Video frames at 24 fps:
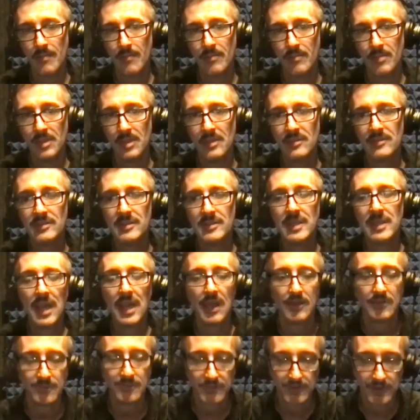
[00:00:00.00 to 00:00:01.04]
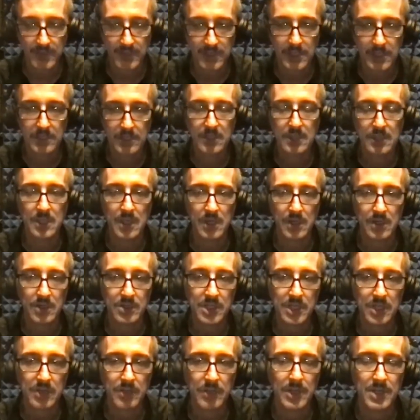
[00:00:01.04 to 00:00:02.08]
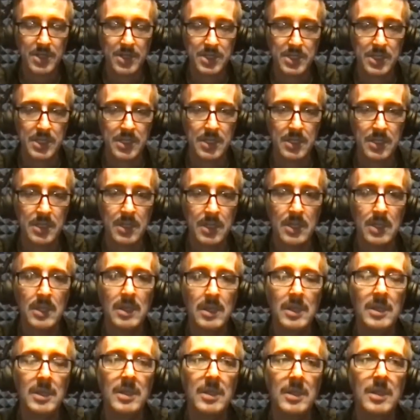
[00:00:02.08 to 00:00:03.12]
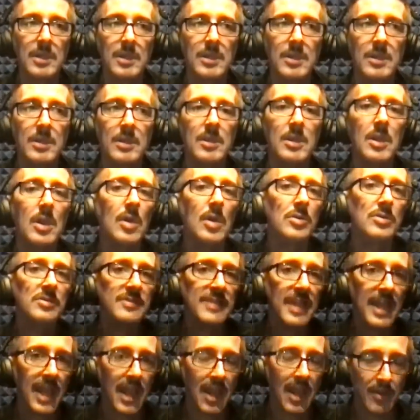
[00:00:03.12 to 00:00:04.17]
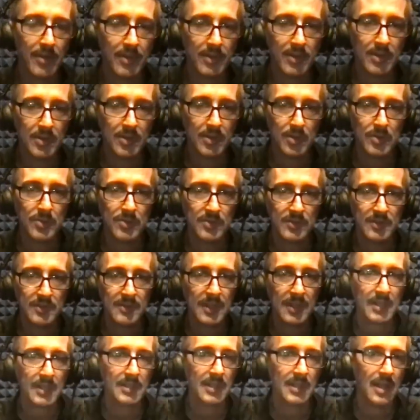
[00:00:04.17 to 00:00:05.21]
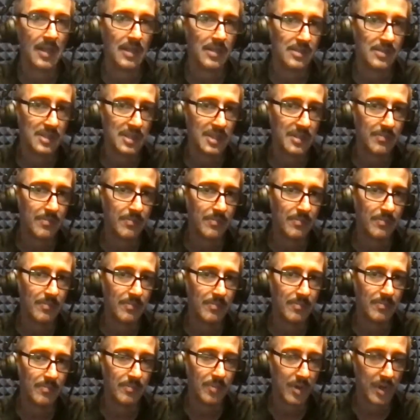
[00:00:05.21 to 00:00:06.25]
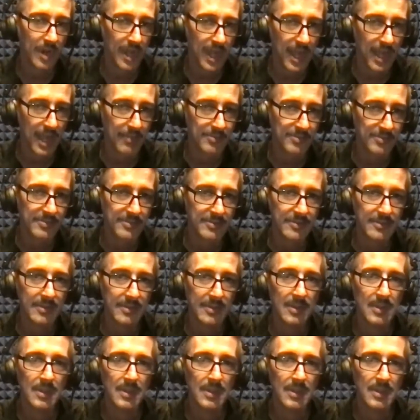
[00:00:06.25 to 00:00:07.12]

Because yes, the younger generation knows how to use the technology, perhaps,